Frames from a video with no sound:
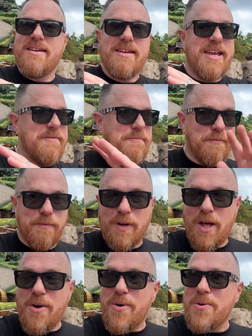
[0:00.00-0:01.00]
It
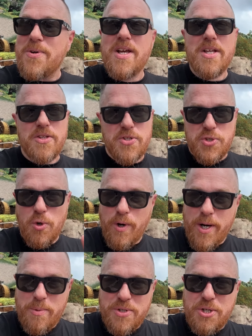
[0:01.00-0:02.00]
flowed, the
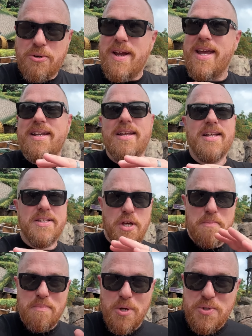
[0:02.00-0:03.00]
story was great, the
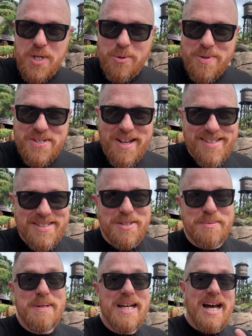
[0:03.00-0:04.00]
music was awesome.